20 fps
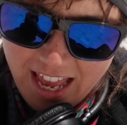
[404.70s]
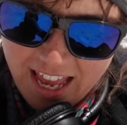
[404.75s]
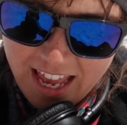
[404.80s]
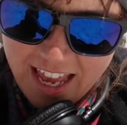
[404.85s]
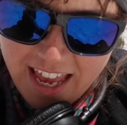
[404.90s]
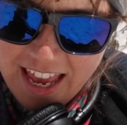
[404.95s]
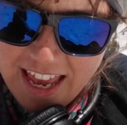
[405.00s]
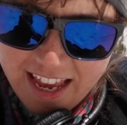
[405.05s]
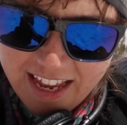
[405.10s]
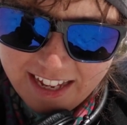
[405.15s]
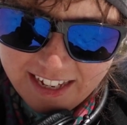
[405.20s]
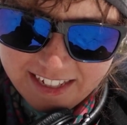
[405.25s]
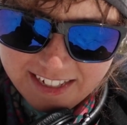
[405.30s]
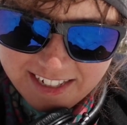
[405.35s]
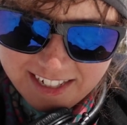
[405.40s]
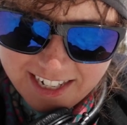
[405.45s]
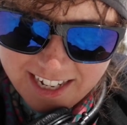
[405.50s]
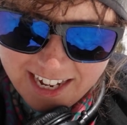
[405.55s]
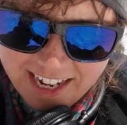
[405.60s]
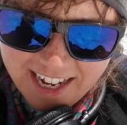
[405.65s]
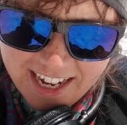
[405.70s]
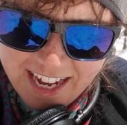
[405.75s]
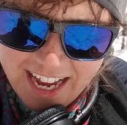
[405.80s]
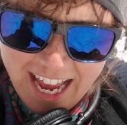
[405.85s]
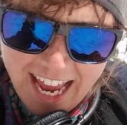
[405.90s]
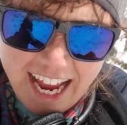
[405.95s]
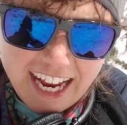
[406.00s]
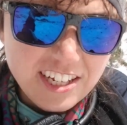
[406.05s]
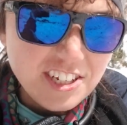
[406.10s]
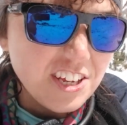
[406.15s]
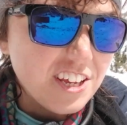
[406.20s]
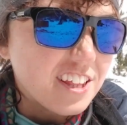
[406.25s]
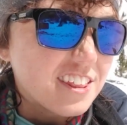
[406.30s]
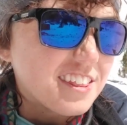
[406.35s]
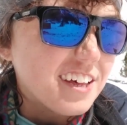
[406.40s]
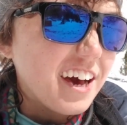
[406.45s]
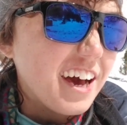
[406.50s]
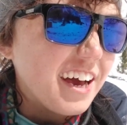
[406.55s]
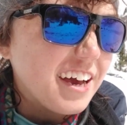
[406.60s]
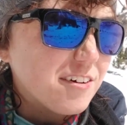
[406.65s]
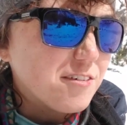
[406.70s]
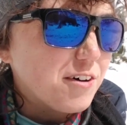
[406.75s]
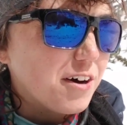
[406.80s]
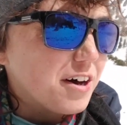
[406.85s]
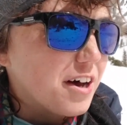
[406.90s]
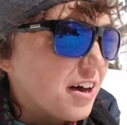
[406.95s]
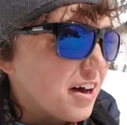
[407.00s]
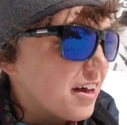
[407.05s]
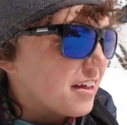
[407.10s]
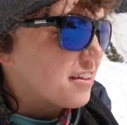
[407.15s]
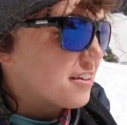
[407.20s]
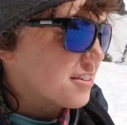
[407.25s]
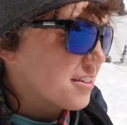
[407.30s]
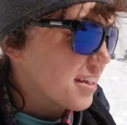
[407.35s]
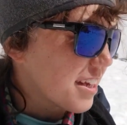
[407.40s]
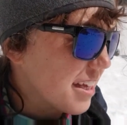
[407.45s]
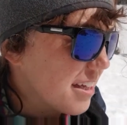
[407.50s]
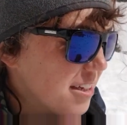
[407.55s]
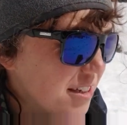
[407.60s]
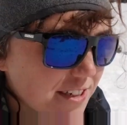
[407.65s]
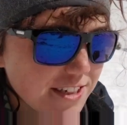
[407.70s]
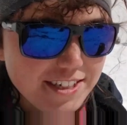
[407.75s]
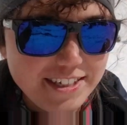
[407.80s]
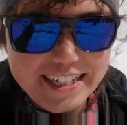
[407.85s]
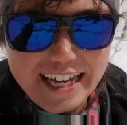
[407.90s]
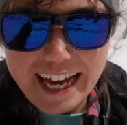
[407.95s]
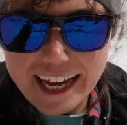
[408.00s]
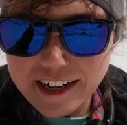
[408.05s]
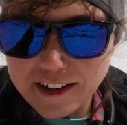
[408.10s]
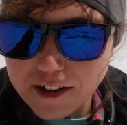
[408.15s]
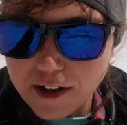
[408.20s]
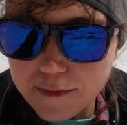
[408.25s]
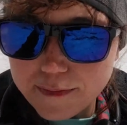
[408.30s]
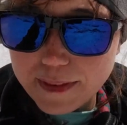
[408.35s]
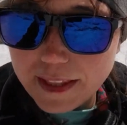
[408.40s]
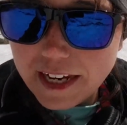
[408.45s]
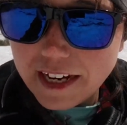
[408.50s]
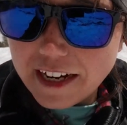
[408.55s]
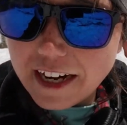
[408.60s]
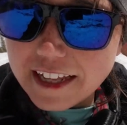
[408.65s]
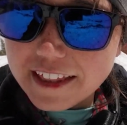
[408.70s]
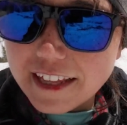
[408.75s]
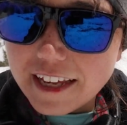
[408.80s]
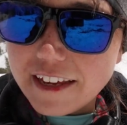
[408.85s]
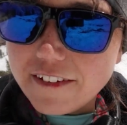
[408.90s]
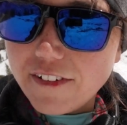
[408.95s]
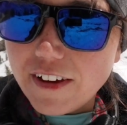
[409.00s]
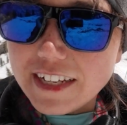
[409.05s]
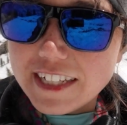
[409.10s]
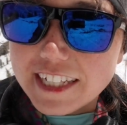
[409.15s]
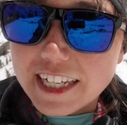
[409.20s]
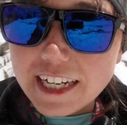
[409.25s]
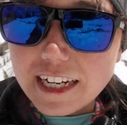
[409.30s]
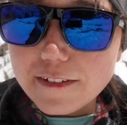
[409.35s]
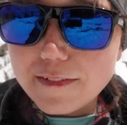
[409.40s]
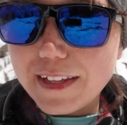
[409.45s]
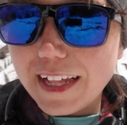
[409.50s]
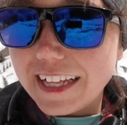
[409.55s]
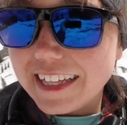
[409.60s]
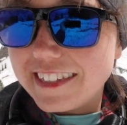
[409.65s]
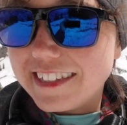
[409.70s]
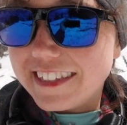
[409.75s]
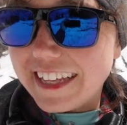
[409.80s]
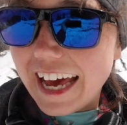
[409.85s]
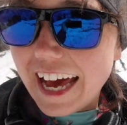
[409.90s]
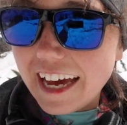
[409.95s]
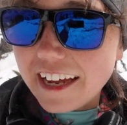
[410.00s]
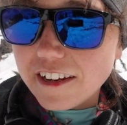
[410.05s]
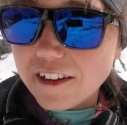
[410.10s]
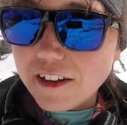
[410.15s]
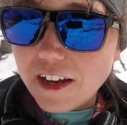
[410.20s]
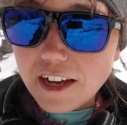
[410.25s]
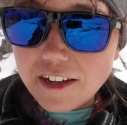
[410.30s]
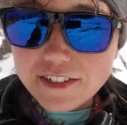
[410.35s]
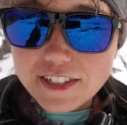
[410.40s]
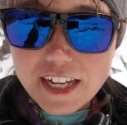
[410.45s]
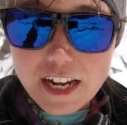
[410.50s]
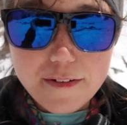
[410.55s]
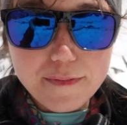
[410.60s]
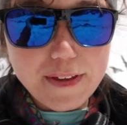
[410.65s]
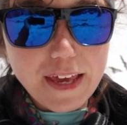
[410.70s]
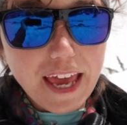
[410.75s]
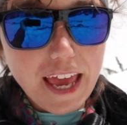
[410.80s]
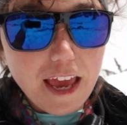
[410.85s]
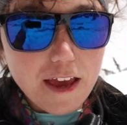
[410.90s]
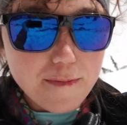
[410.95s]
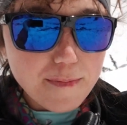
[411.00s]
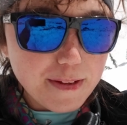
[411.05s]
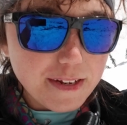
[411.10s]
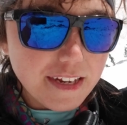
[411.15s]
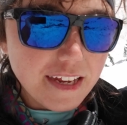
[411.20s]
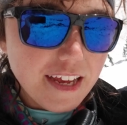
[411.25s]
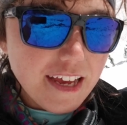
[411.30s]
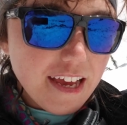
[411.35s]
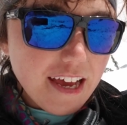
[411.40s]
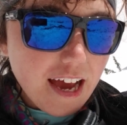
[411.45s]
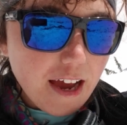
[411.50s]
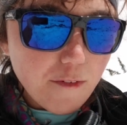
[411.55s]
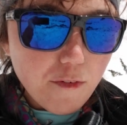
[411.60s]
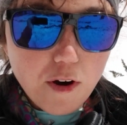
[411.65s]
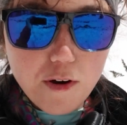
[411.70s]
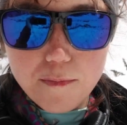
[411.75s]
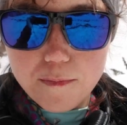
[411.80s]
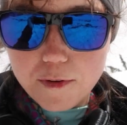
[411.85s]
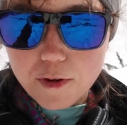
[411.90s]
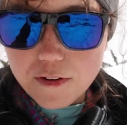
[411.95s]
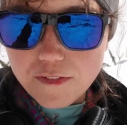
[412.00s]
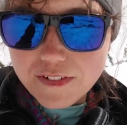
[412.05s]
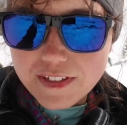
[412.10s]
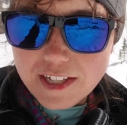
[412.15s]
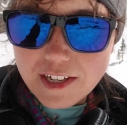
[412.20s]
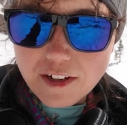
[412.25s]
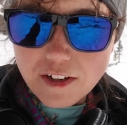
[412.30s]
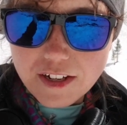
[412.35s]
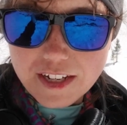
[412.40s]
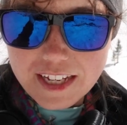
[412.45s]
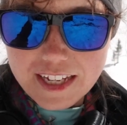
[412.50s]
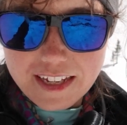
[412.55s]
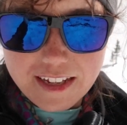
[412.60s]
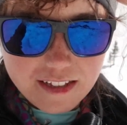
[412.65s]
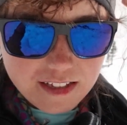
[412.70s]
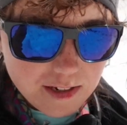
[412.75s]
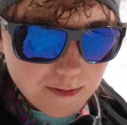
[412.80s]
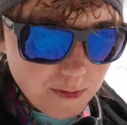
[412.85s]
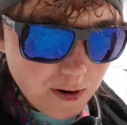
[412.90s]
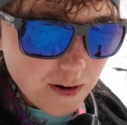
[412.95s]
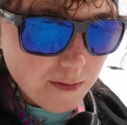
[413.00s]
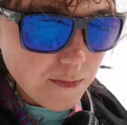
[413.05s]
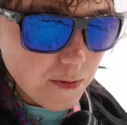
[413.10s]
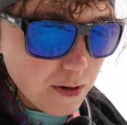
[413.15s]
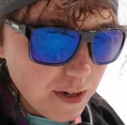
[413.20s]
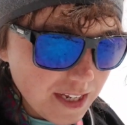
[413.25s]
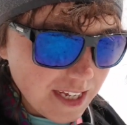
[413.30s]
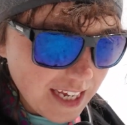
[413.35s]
And I actually thought, well, there's like a little saddle up there, and I thought if I just get it to that saddle, I'll set up camp and I won't move until tomorrow morning